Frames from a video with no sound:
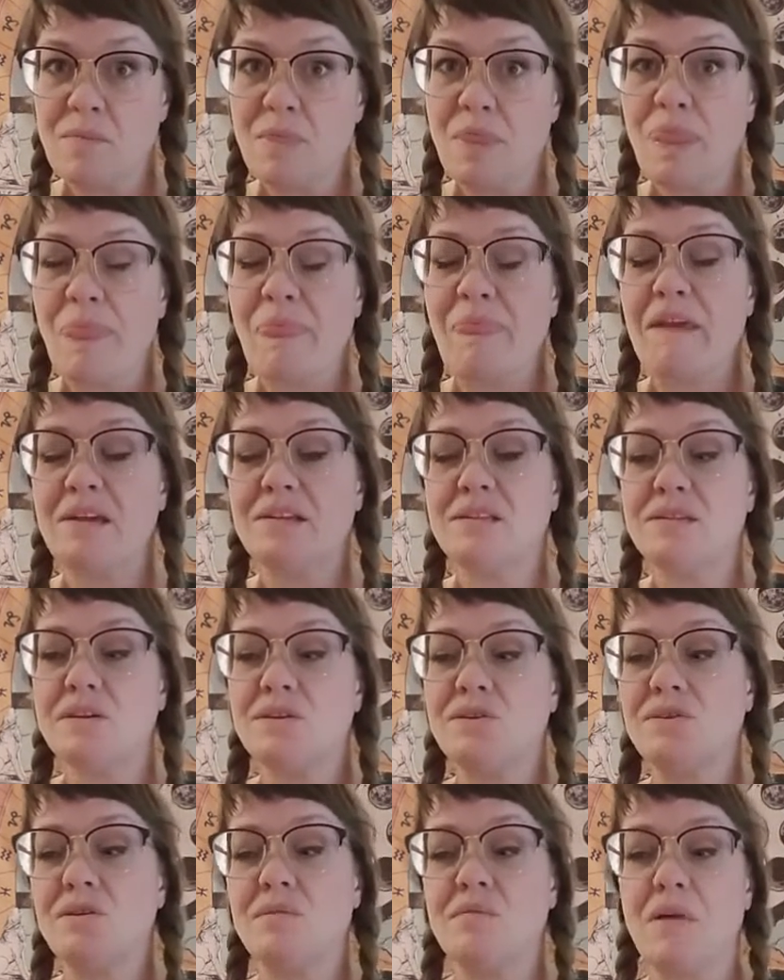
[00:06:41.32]
that
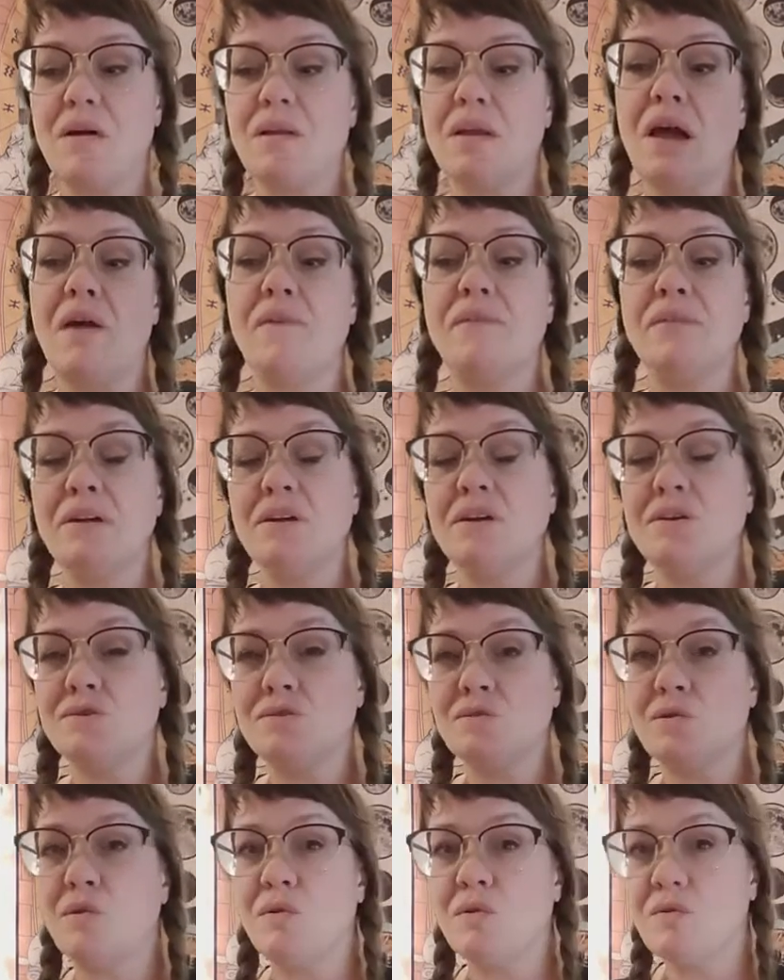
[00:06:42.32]
center around having
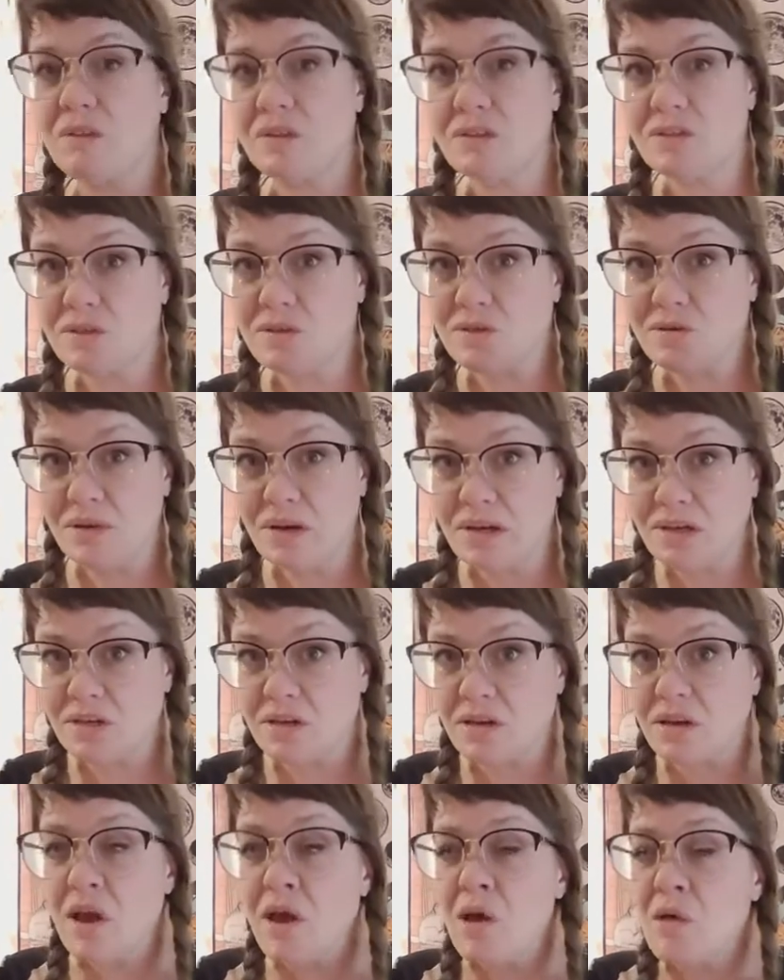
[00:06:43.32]
control over the situation.